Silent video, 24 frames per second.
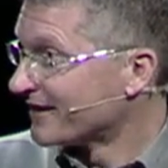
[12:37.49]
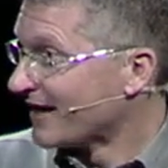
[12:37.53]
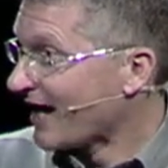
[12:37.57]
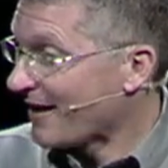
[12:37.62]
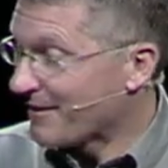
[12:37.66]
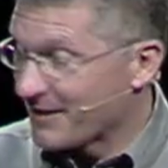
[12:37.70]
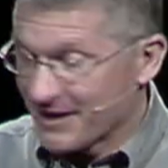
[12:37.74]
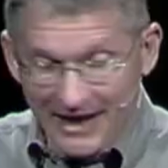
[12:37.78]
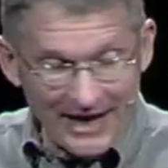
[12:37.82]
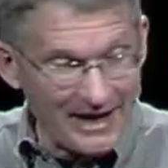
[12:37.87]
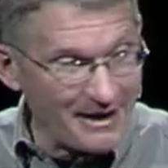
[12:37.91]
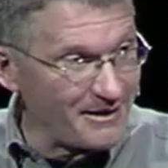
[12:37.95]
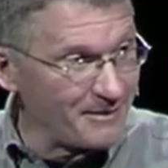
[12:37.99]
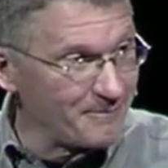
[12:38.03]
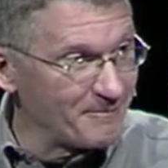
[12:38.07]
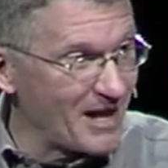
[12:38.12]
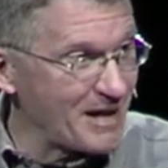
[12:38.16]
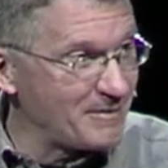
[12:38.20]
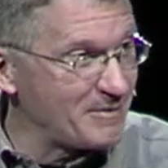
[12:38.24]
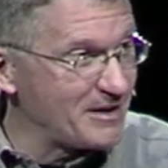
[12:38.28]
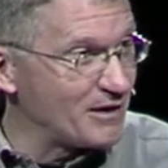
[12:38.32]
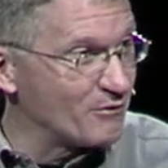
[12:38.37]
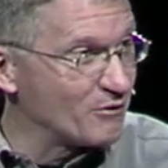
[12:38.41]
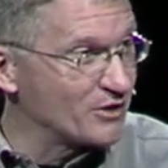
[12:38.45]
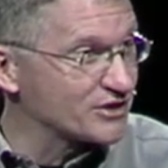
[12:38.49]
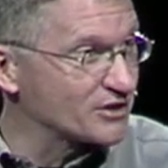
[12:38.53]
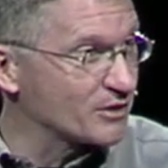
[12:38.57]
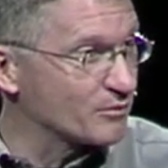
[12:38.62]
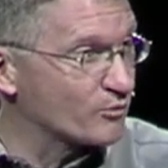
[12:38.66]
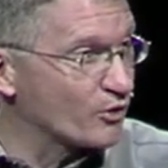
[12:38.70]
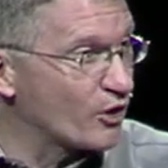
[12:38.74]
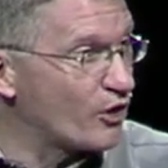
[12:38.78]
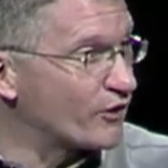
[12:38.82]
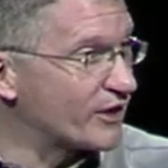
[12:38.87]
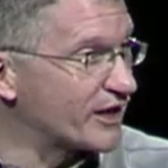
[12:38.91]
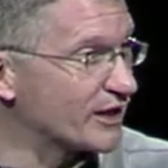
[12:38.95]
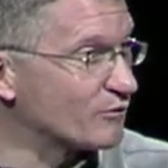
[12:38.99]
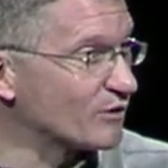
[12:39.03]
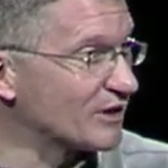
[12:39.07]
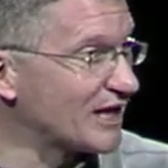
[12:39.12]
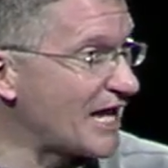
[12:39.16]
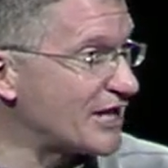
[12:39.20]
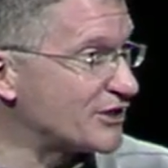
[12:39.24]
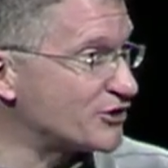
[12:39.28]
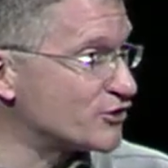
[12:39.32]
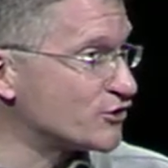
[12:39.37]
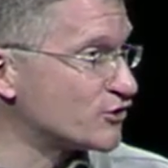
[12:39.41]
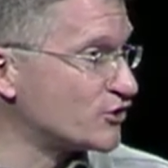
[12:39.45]
I mean, it, maybe it was a broken
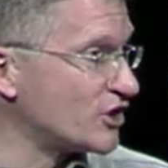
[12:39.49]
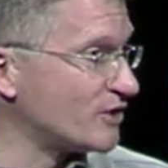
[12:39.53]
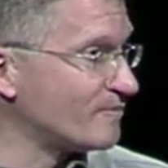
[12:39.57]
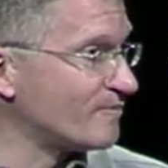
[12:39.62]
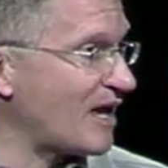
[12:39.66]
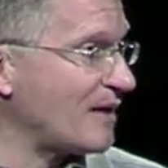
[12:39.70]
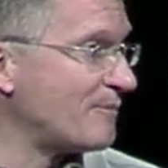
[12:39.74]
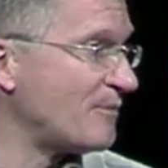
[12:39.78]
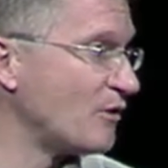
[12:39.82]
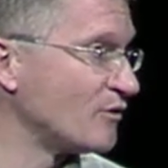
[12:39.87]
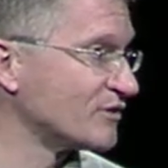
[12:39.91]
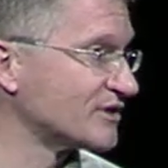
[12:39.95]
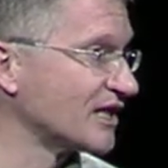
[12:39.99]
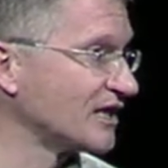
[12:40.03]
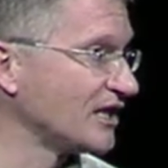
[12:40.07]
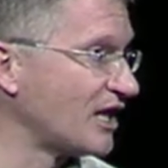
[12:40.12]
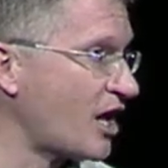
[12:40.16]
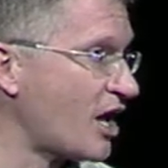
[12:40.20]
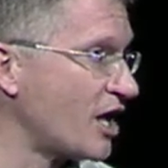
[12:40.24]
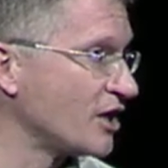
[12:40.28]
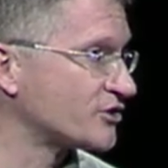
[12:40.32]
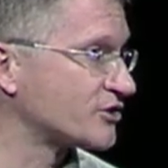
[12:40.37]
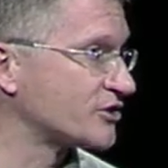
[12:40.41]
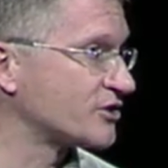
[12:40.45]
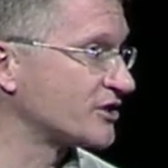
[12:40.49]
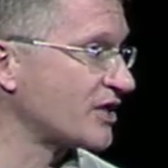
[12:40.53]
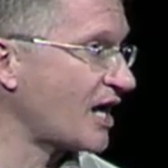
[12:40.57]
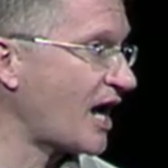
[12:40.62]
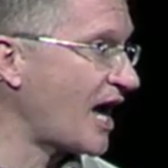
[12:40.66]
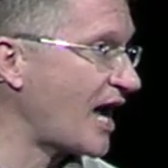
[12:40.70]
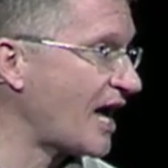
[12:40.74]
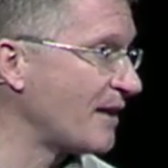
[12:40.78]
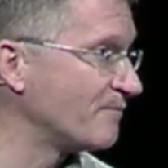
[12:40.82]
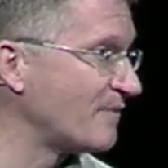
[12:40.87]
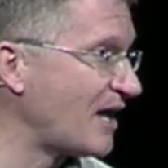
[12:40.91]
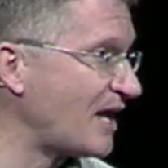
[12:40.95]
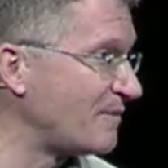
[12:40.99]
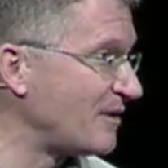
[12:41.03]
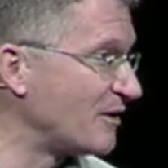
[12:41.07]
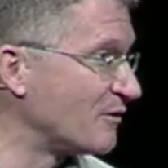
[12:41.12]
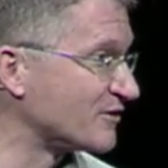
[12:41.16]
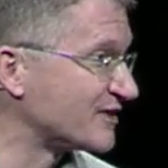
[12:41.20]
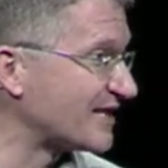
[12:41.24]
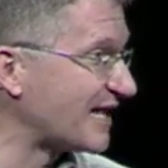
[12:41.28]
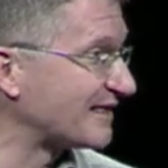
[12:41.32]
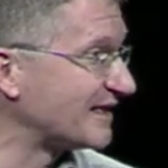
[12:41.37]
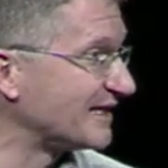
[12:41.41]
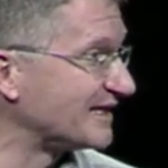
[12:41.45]
relationship. Maybe it was a lost job. Maybe it
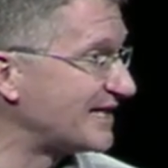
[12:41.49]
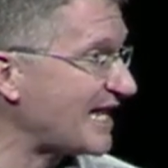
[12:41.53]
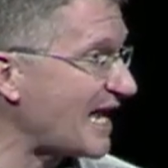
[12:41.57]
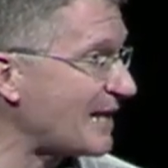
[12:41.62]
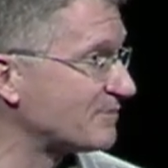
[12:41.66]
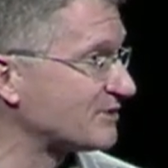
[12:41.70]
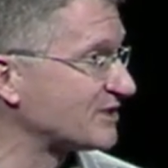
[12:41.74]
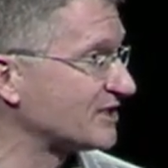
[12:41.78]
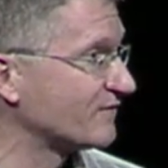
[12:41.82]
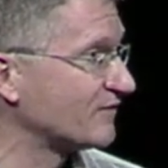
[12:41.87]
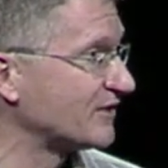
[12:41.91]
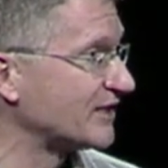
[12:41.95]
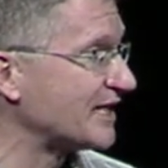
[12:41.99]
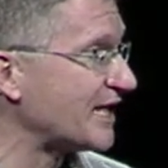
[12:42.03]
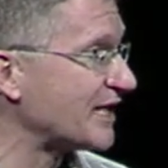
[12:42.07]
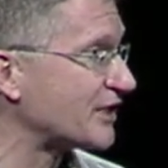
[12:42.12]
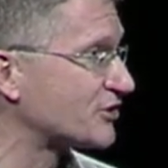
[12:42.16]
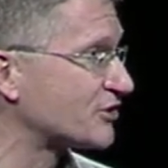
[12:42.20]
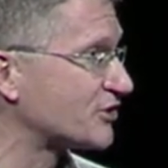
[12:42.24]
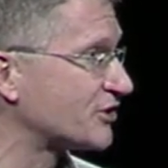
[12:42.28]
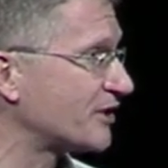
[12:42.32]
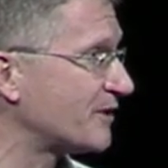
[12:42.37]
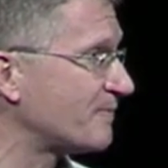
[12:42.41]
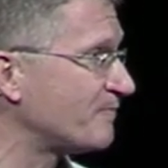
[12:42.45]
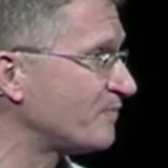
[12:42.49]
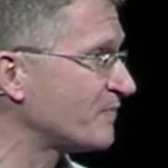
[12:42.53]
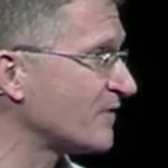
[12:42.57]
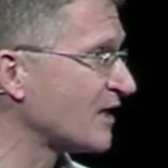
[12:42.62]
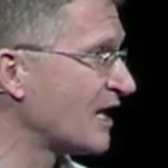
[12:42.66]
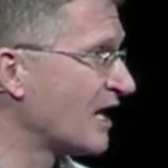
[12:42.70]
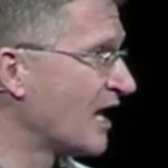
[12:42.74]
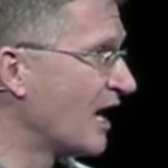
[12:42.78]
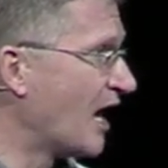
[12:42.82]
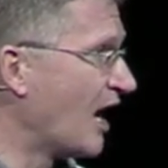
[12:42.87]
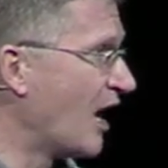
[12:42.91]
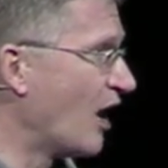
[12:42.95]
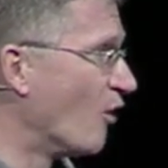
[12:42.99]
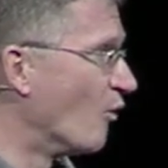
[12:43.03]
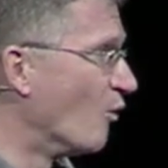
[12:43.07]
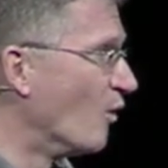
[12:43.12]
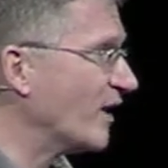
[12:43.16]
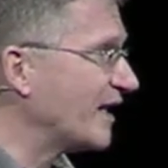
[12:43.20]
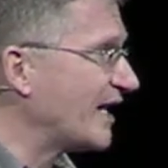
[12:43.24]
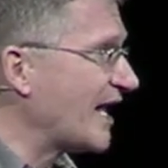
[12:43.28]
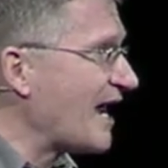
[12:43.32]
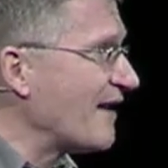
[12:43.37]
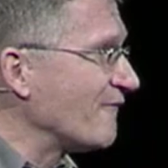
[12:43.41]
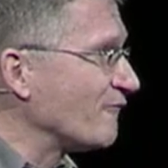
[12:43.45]
was at the depths of addiction. Uh,
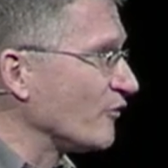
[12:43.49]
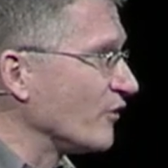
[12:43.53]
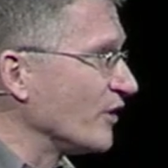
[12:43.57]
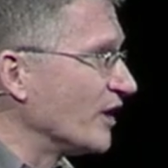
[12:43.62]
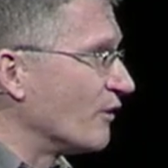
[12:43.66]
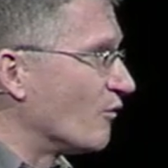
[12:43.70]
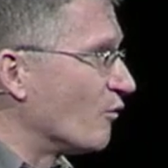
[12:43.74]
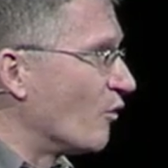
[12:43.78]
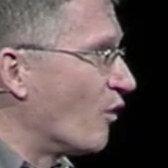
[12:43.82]
whatever it